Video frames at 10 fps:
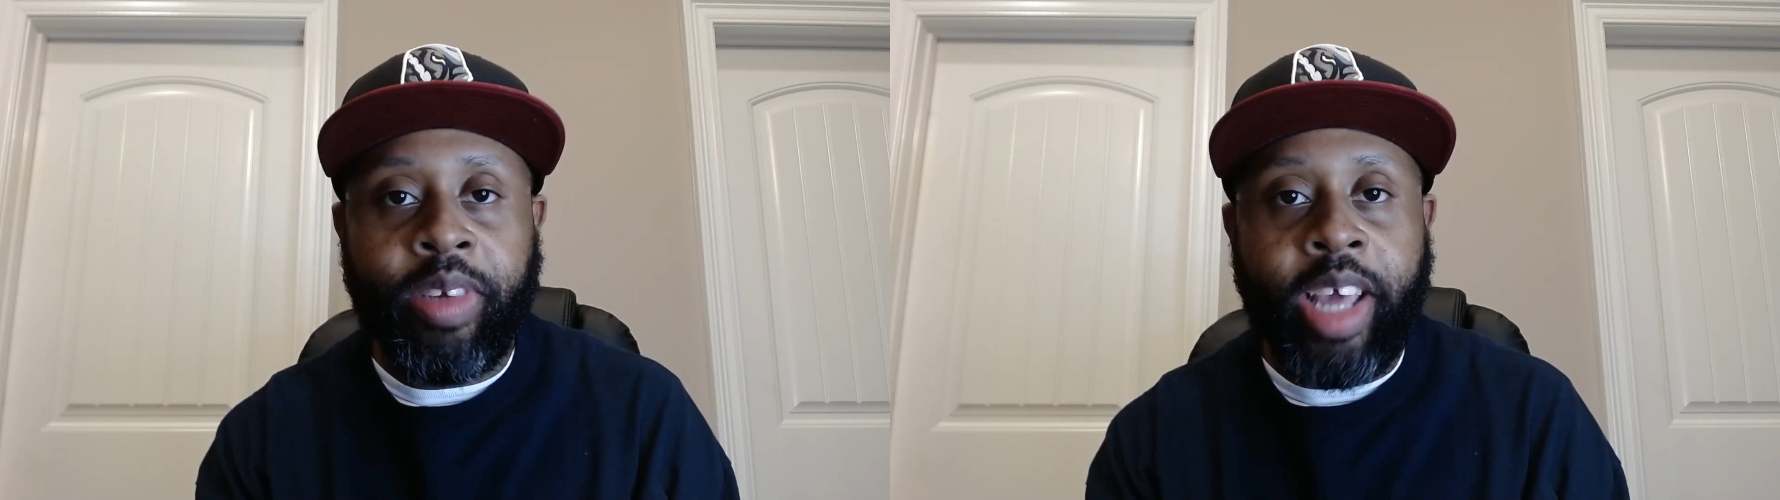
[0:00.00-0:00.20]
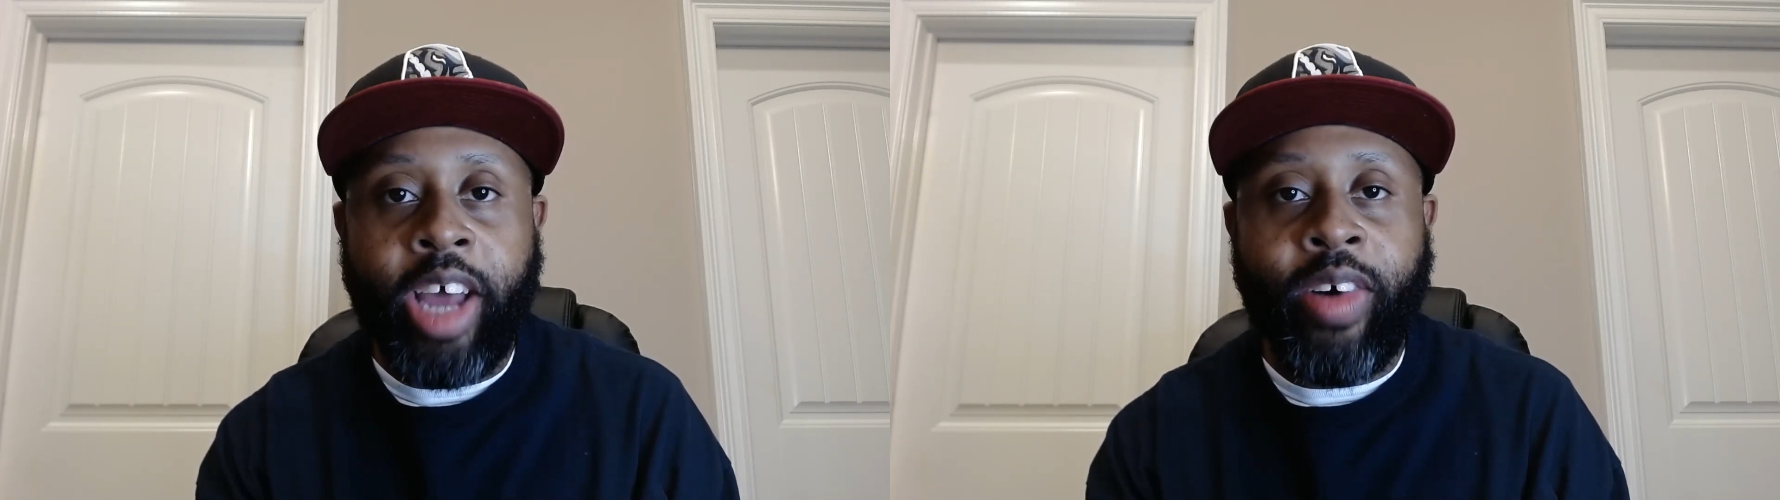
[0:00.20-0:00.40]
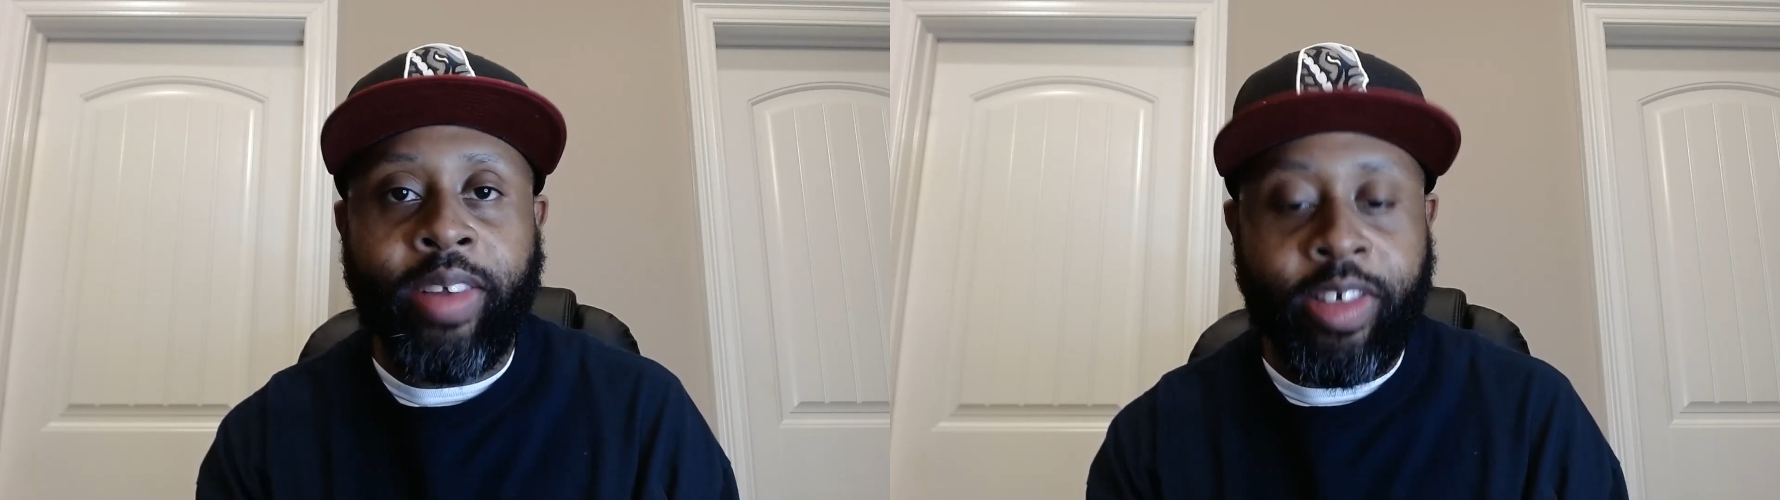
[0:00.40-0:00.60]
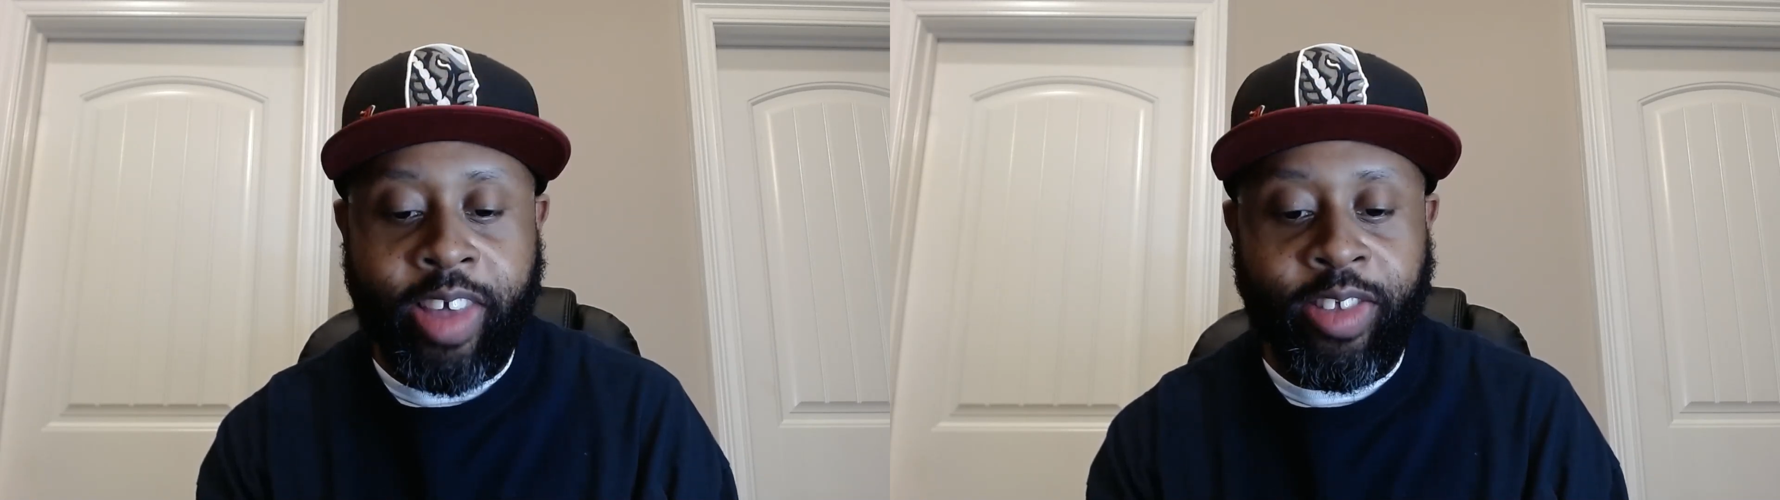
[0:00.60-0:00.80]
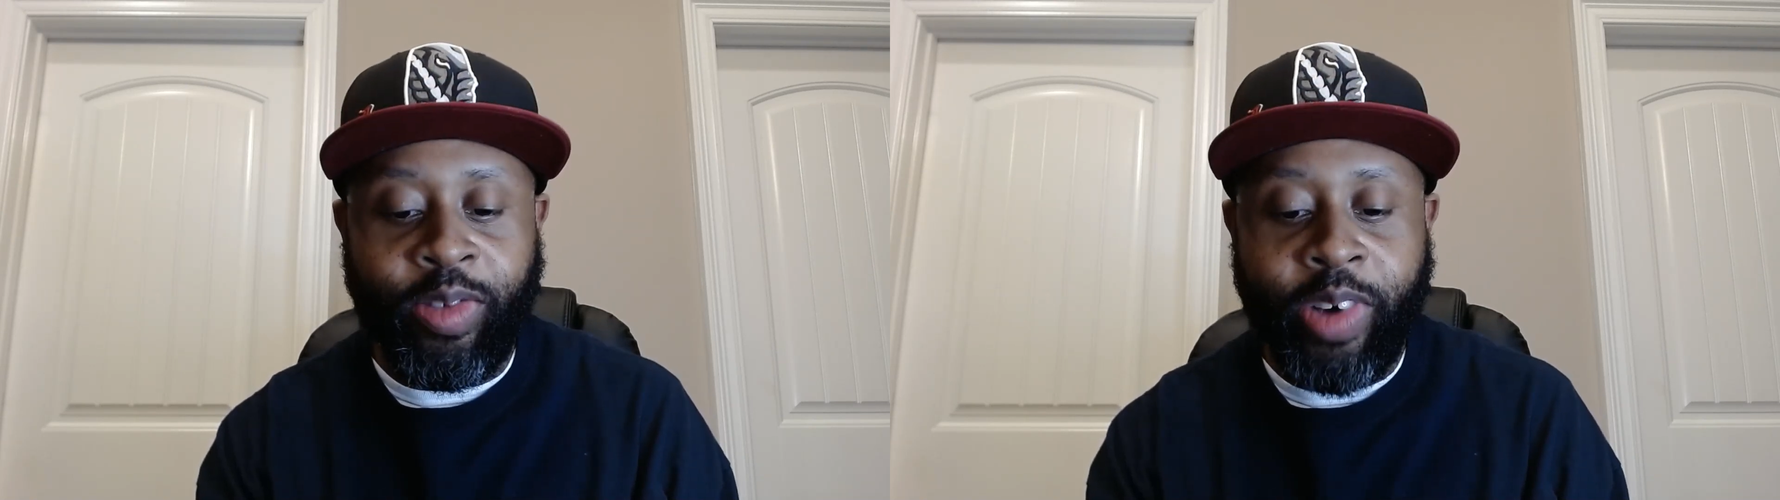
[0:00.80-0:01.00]
I don't have to say
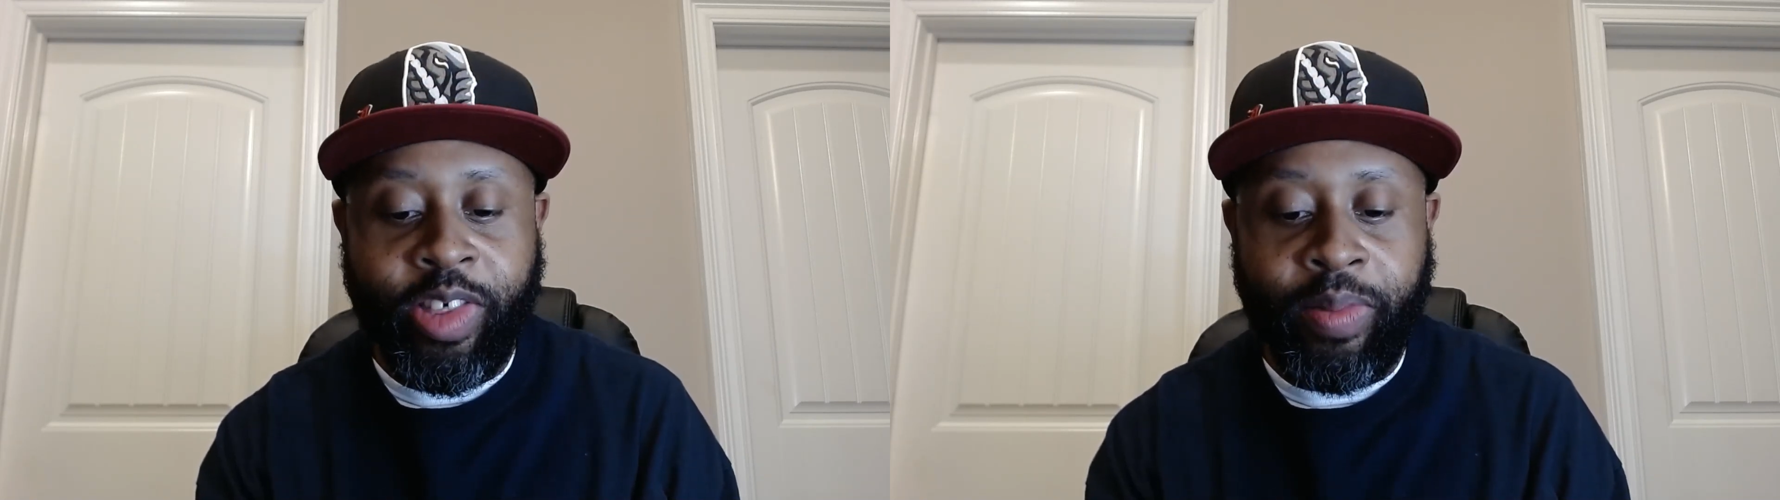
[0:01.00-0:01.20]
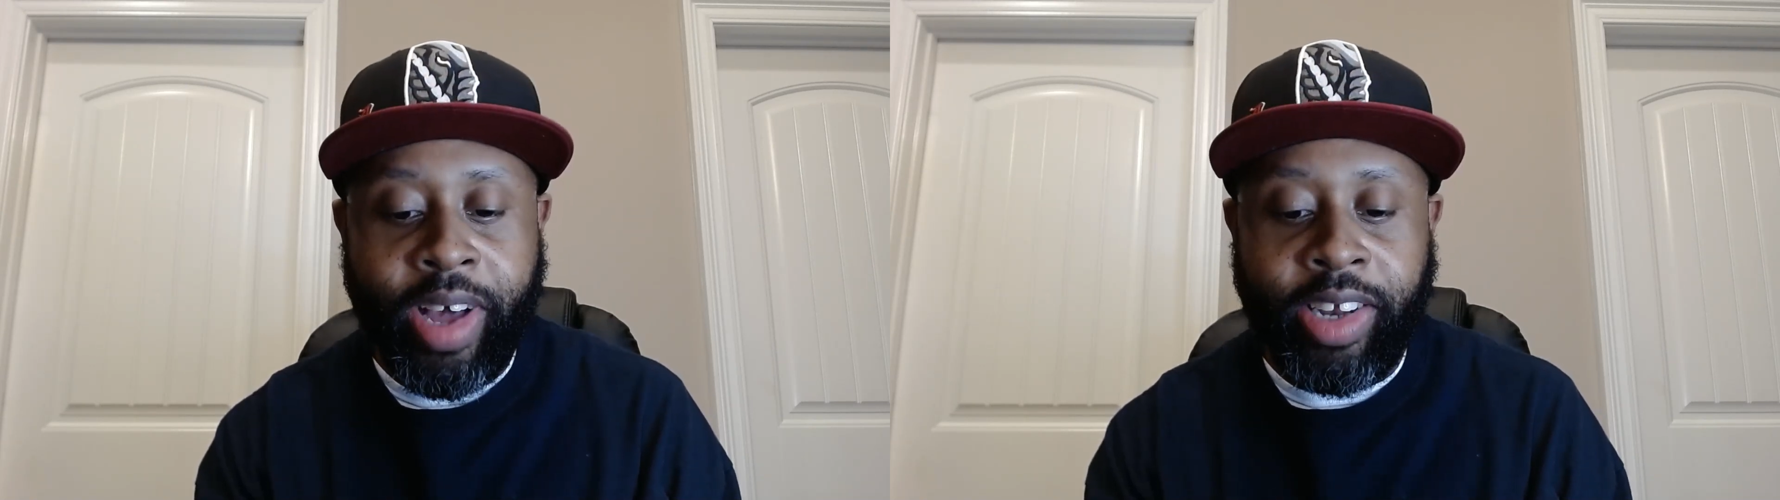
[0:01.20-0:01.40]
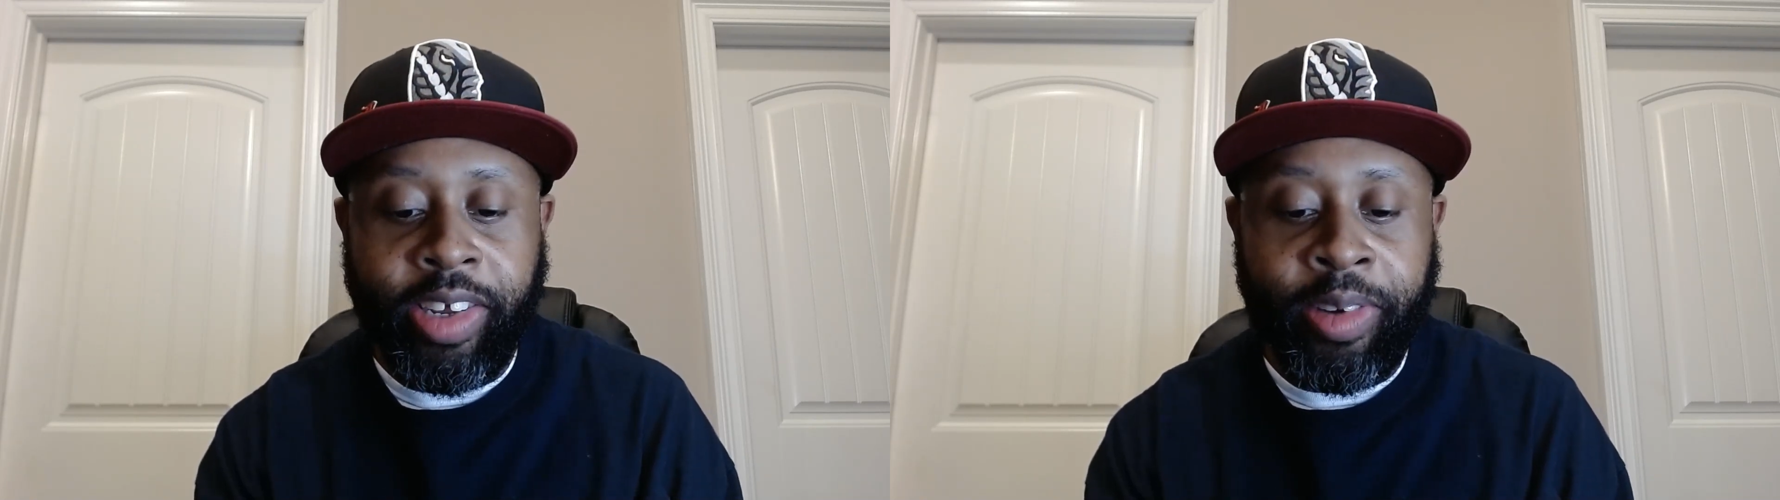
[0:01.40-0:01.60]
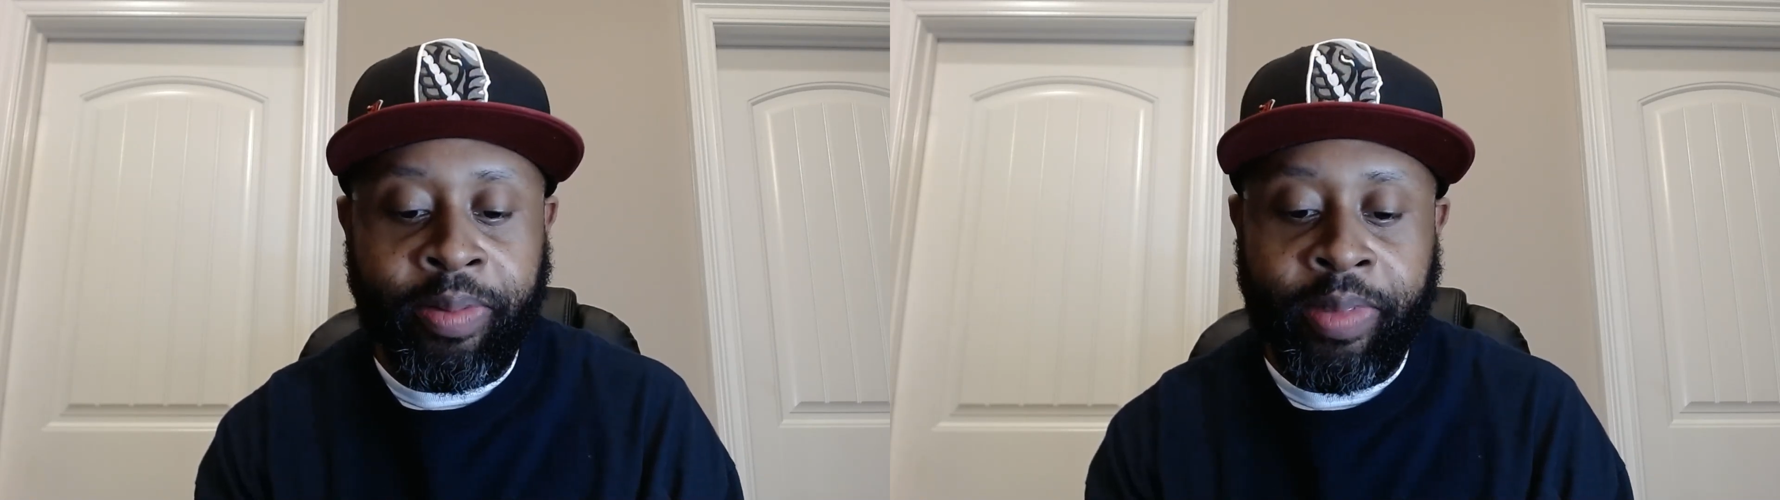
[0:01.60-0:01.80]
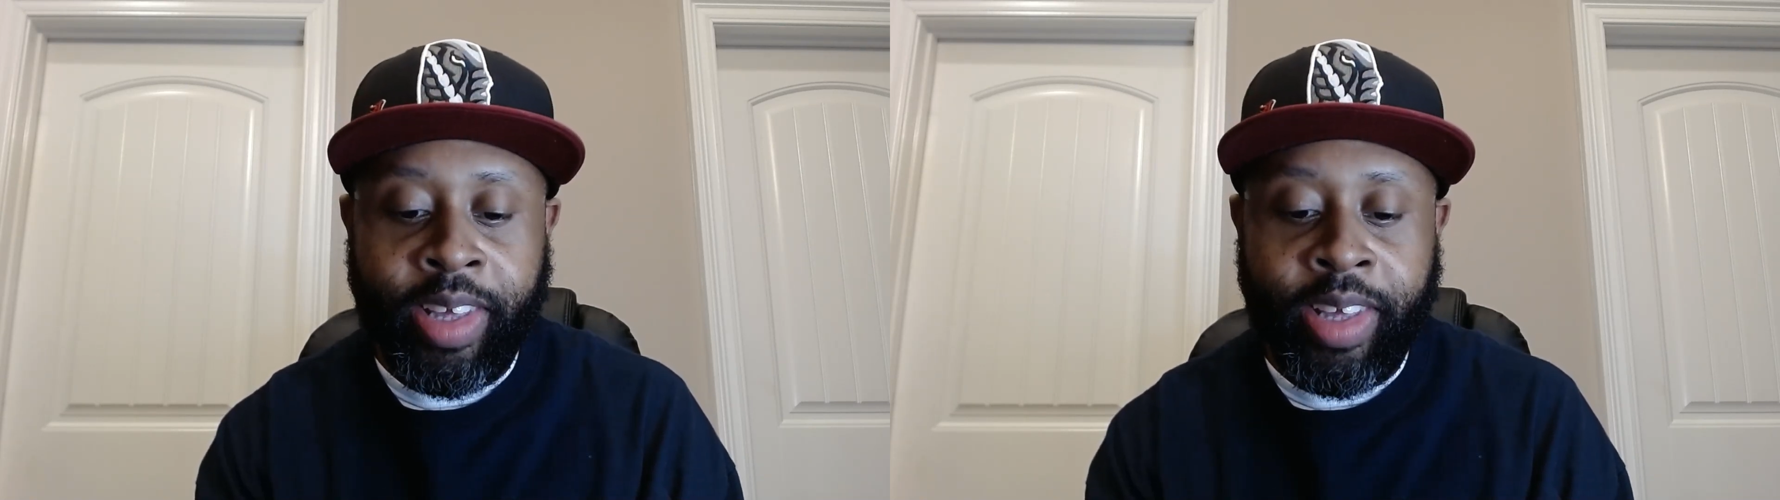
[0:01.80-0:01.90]
too much about them.